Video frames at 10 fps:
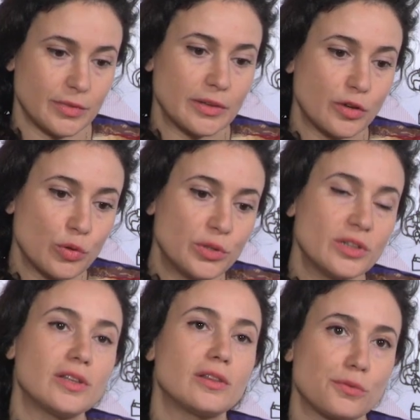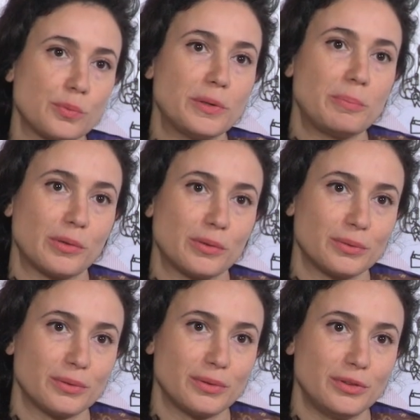the community through people,
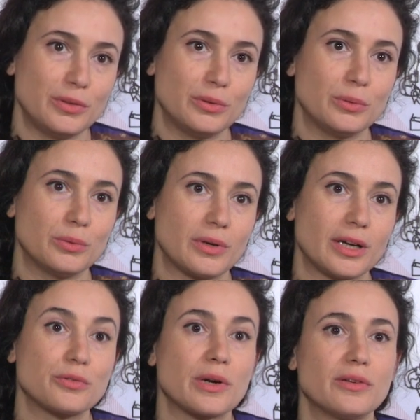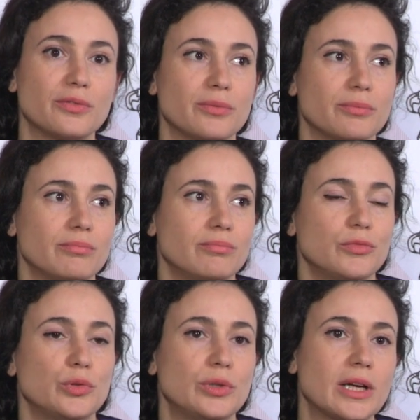I try
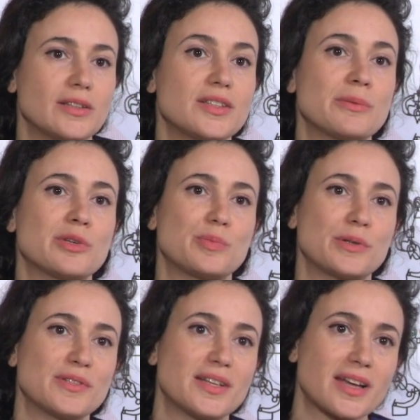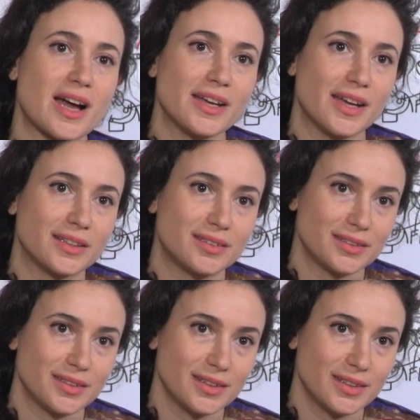to get the same experience that I had.
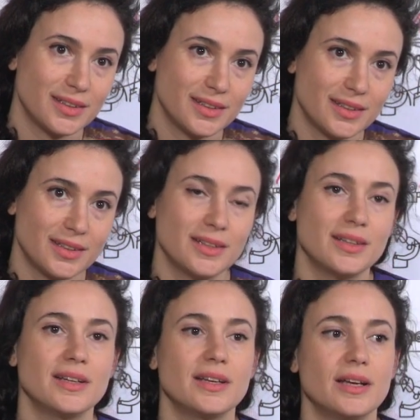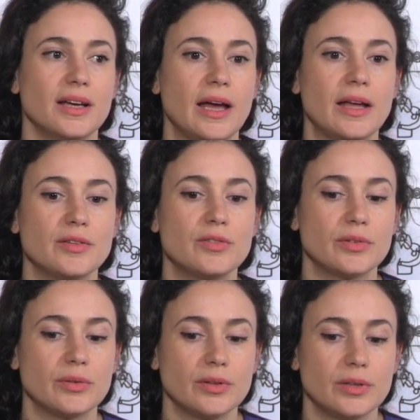And
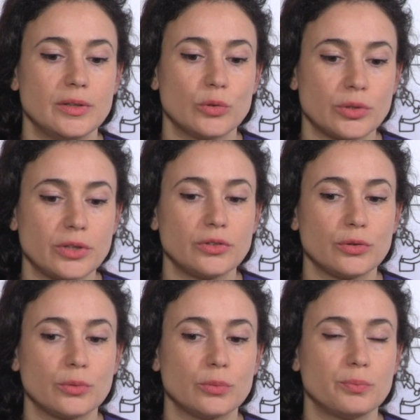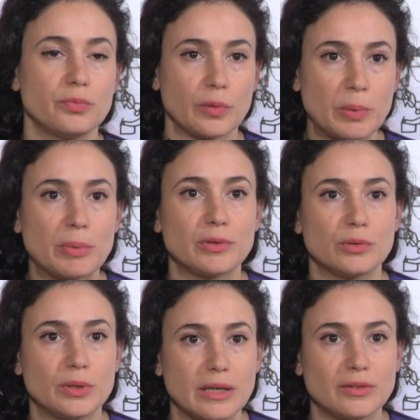in order for people to
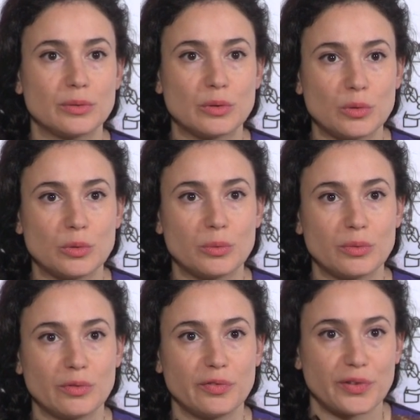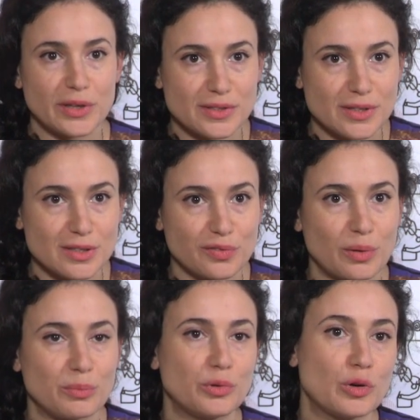get to know faces
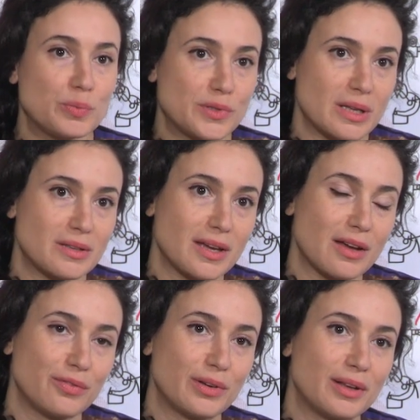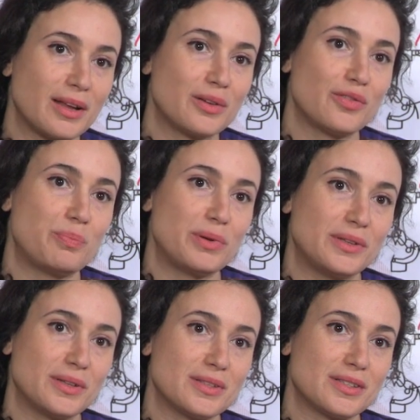from groups that they have a lot of
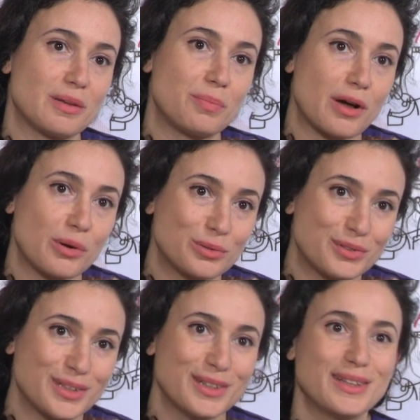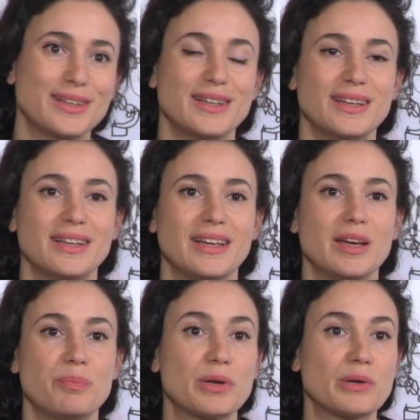opinions about,
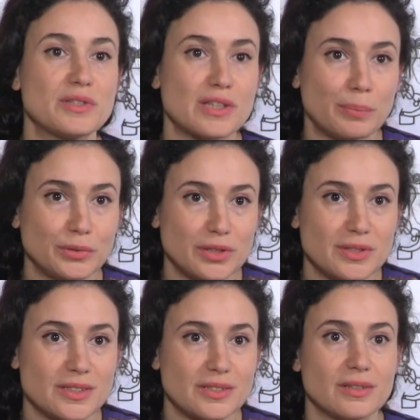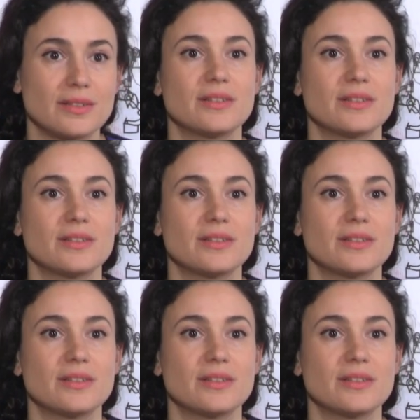preconceptions,